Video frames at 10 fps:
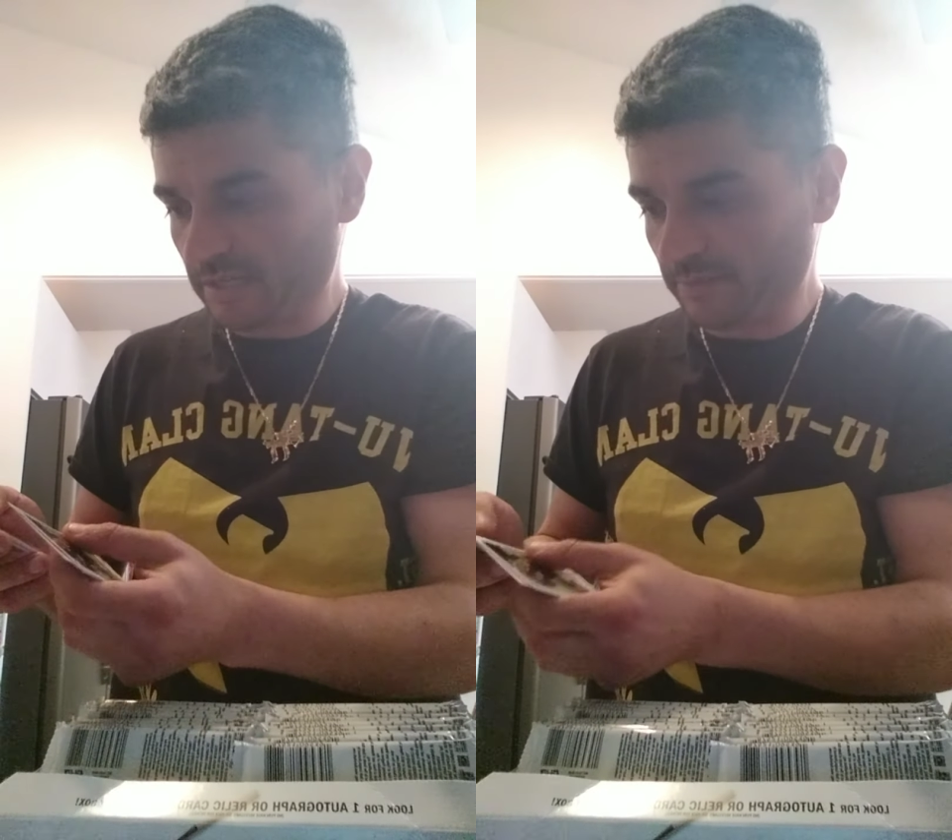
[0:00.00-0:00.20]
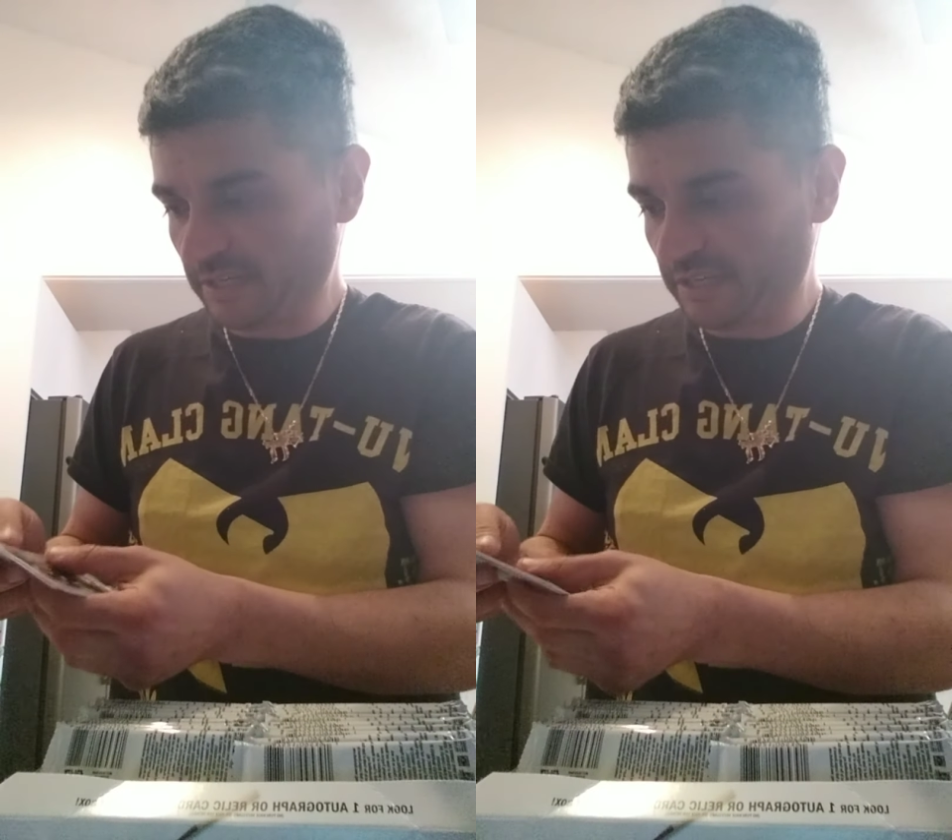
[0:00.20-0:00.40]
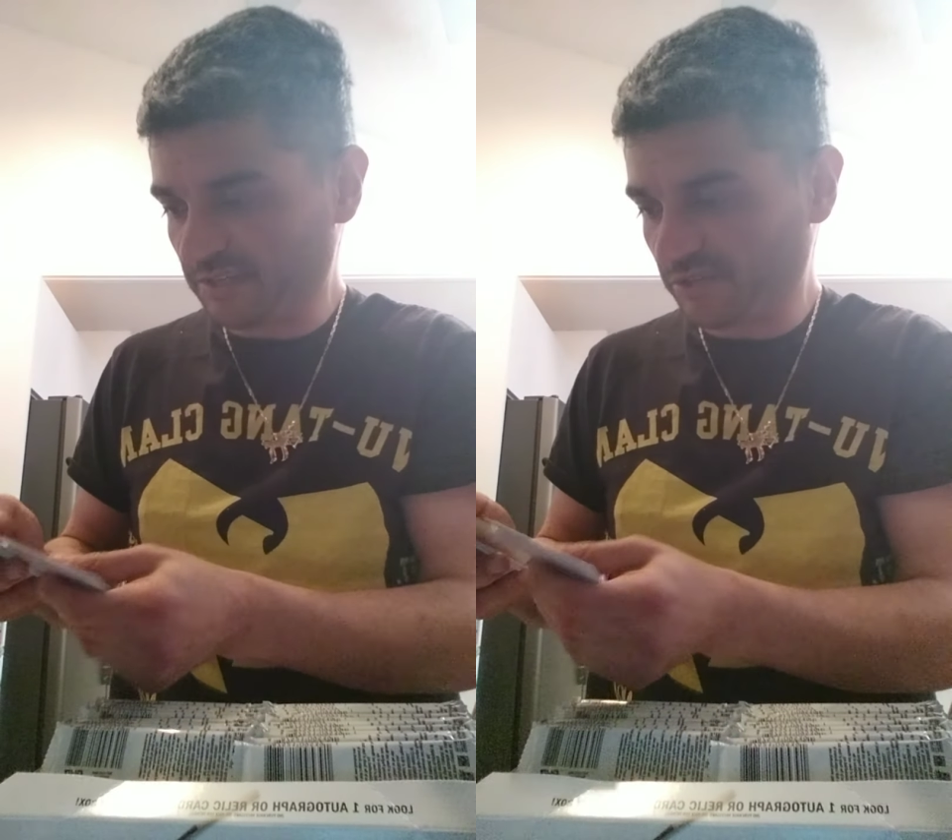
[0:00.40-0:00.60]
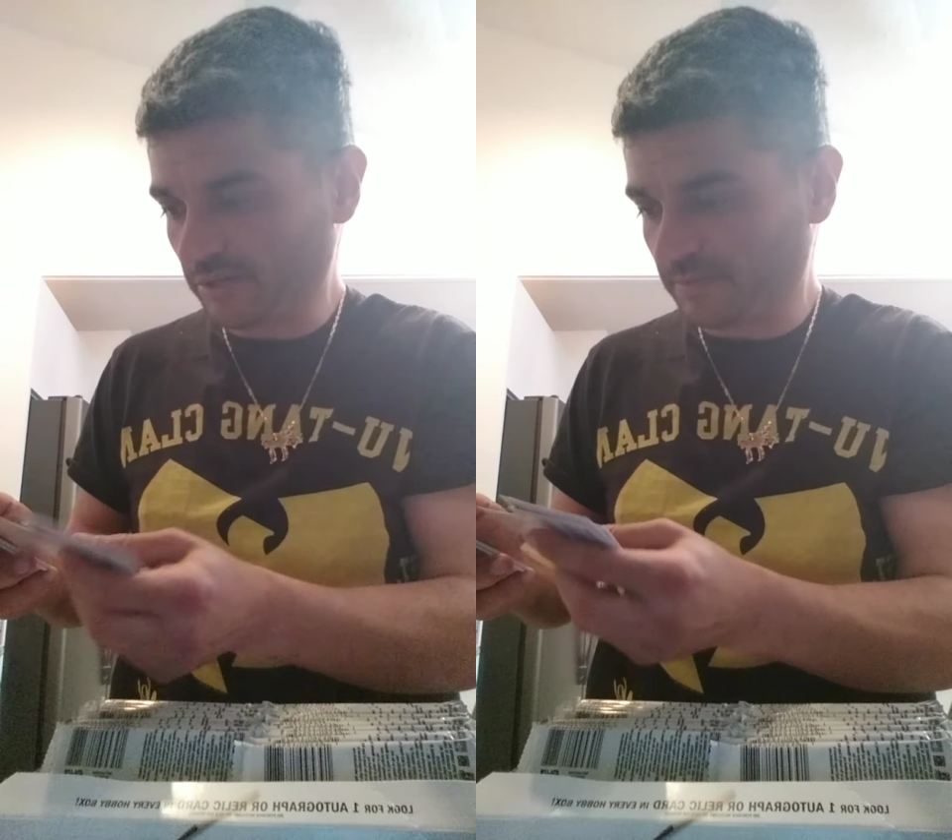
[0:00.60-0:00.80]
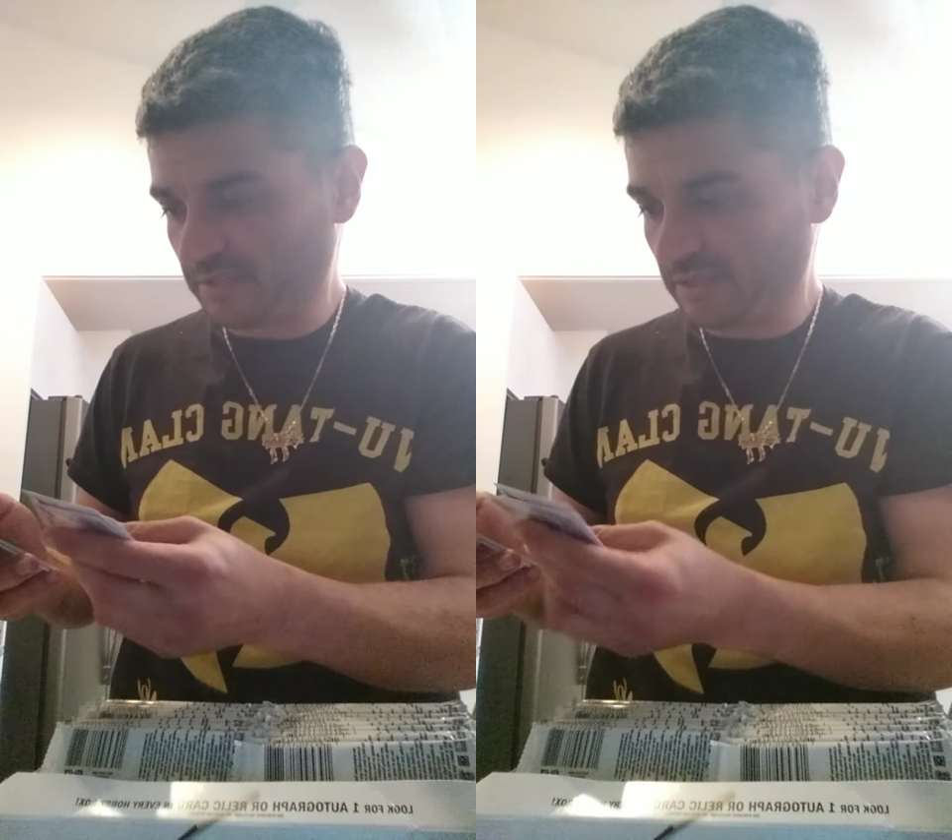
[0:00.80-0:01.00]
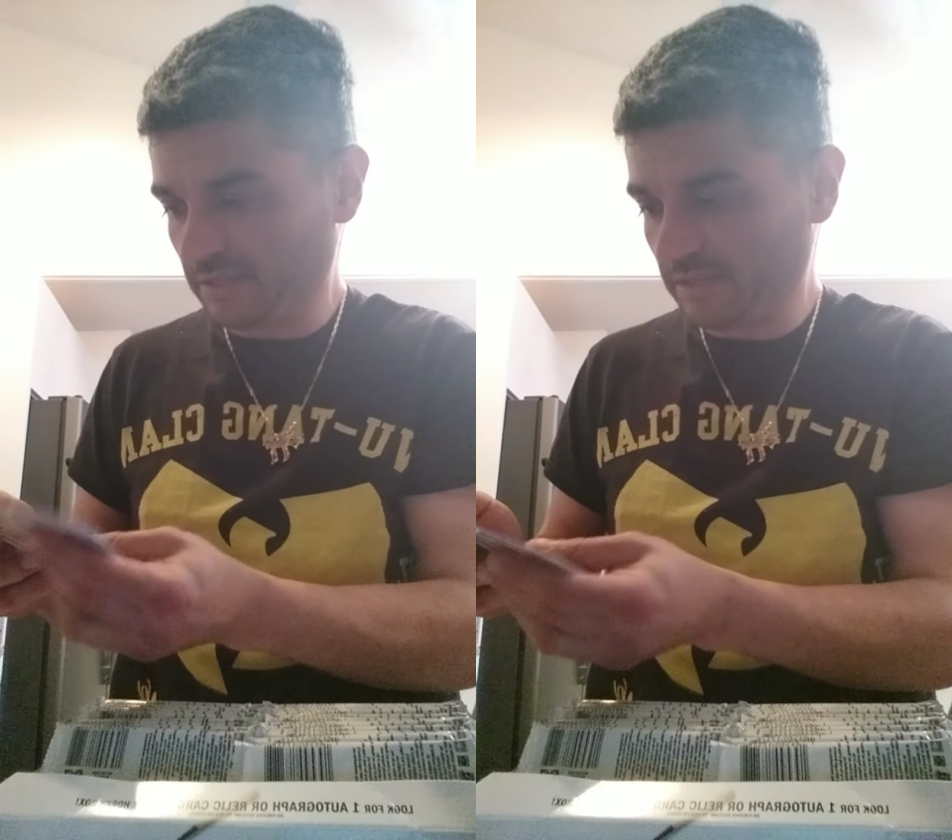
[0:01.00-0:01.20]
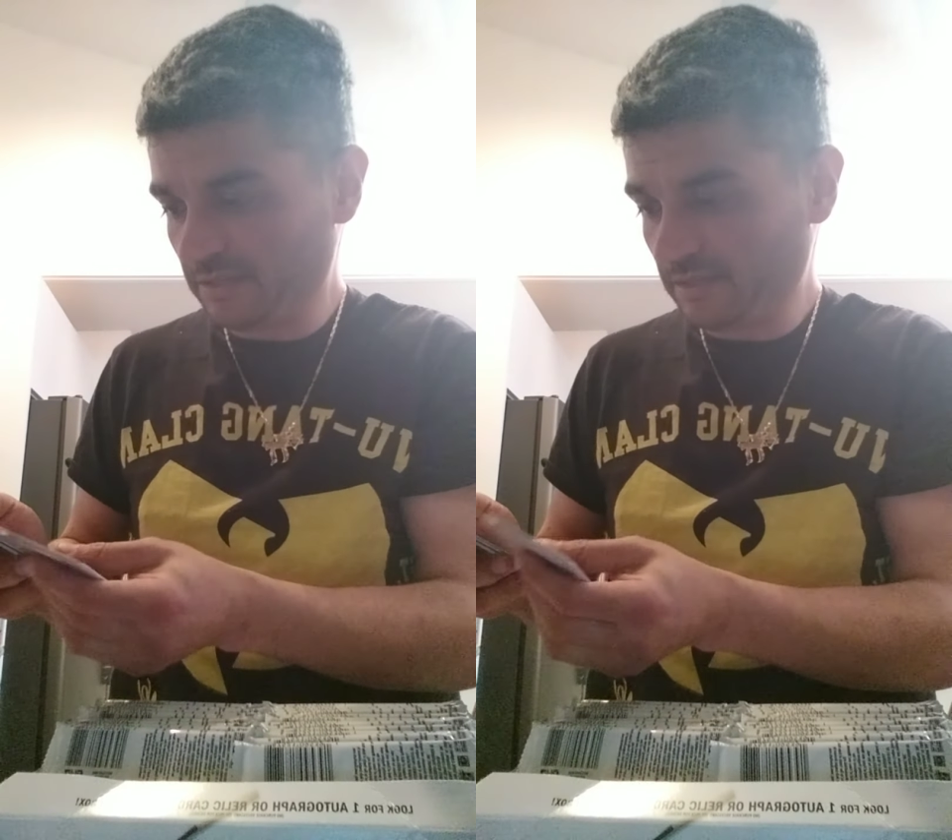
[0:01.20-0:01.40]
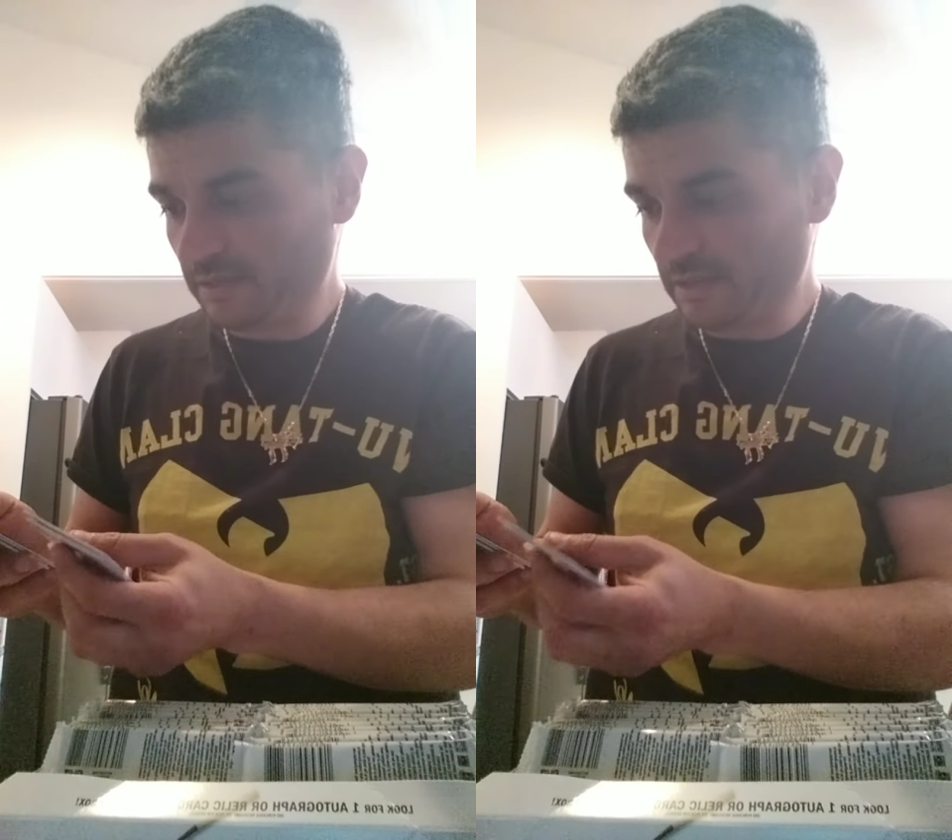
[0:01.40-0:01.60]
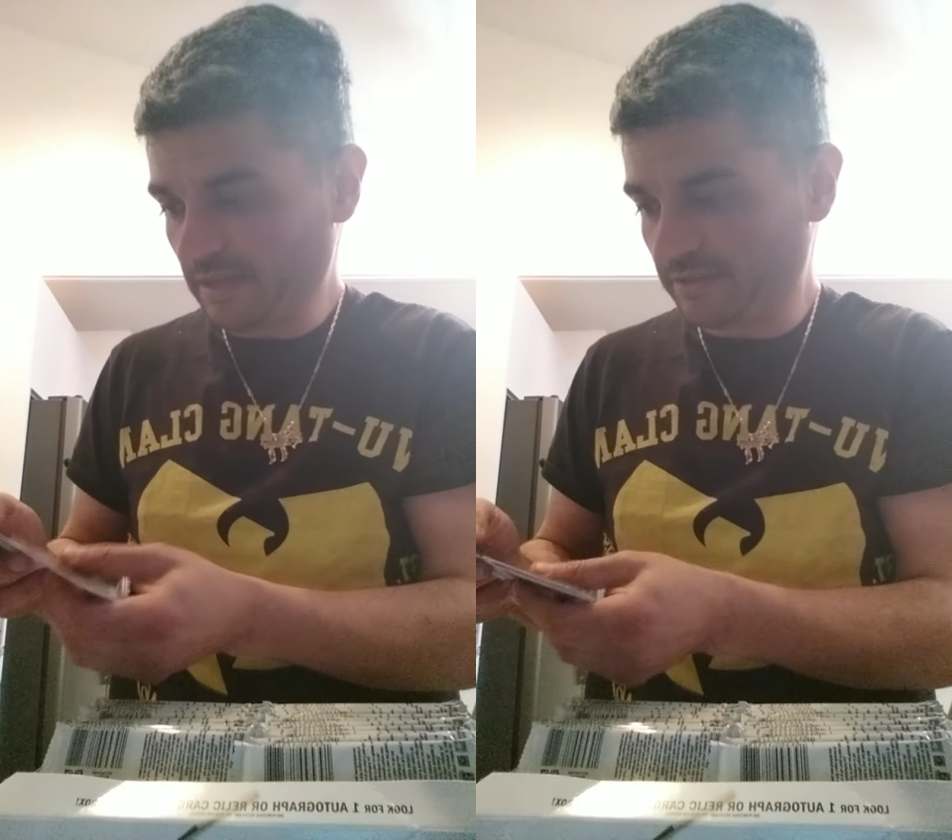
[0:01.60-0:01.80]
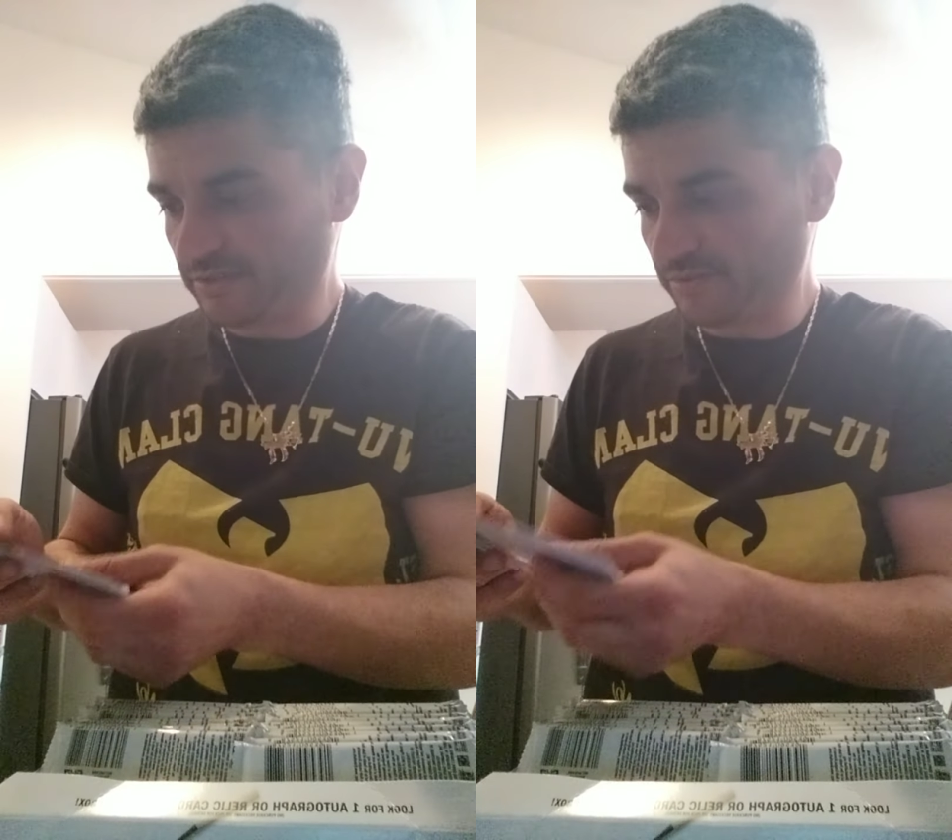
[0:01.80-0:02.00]
Mike Yastrzemski,
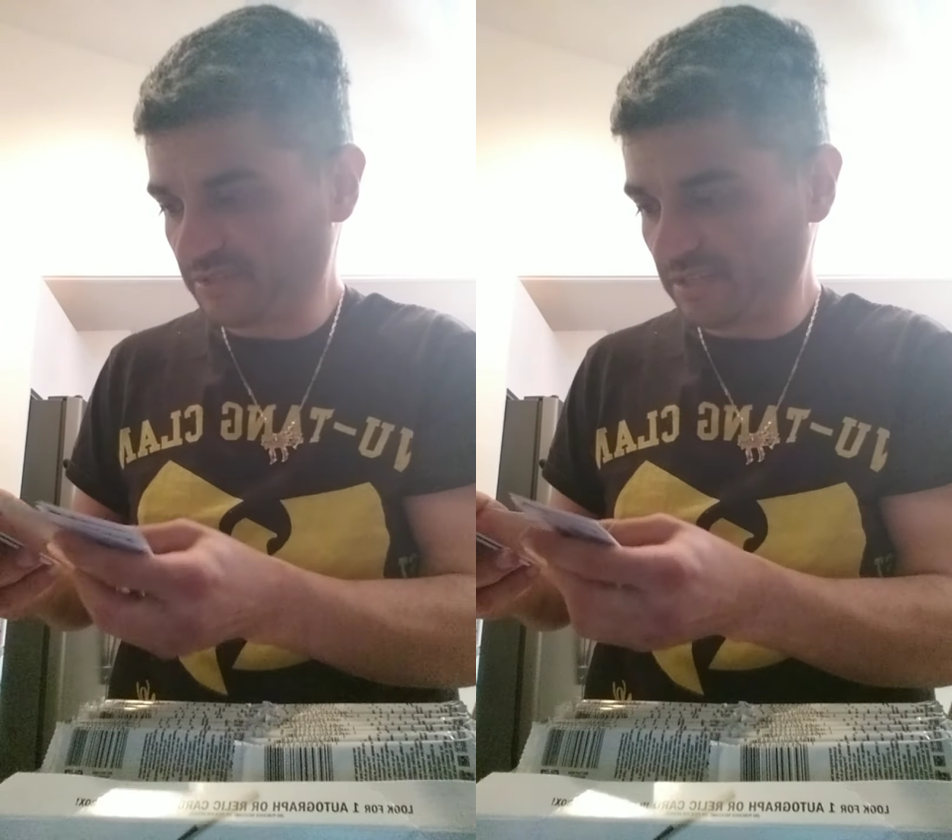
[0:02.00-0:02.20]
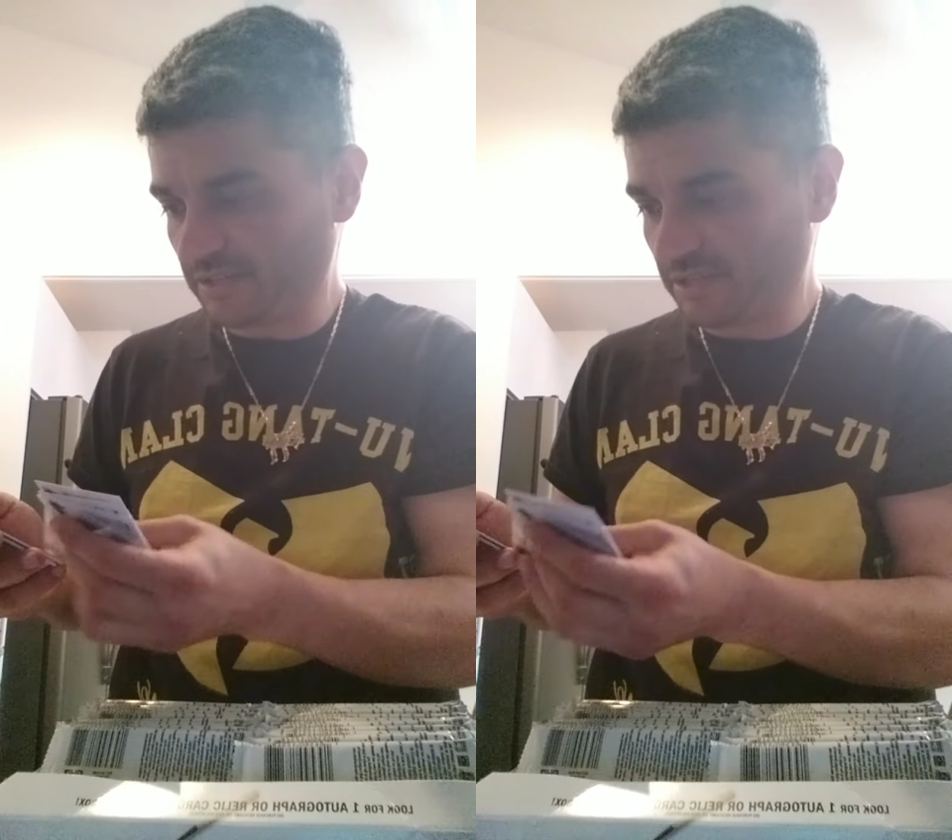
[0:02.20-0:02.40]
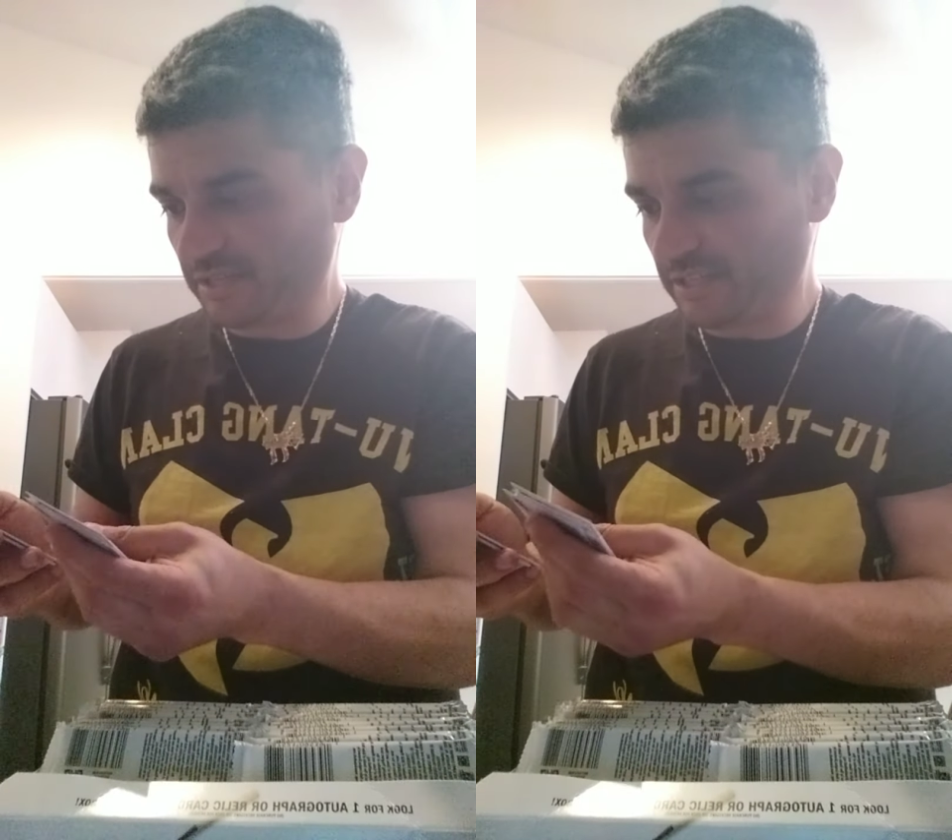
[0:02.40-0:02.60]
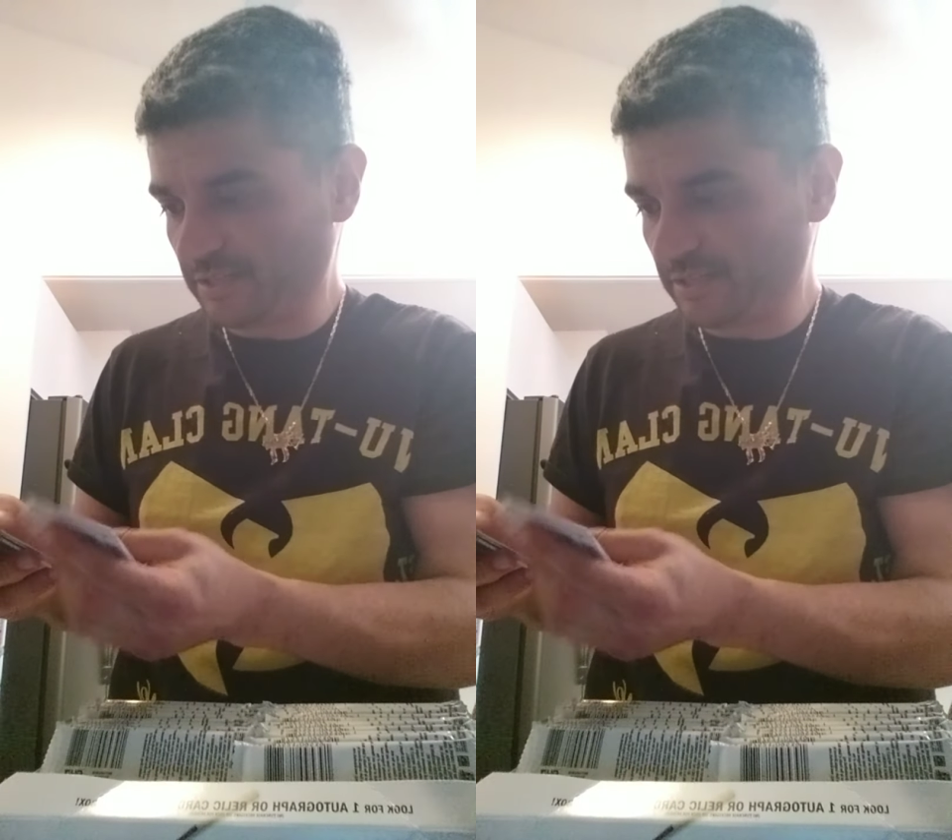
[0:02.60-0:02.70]
Jesus Sanchez,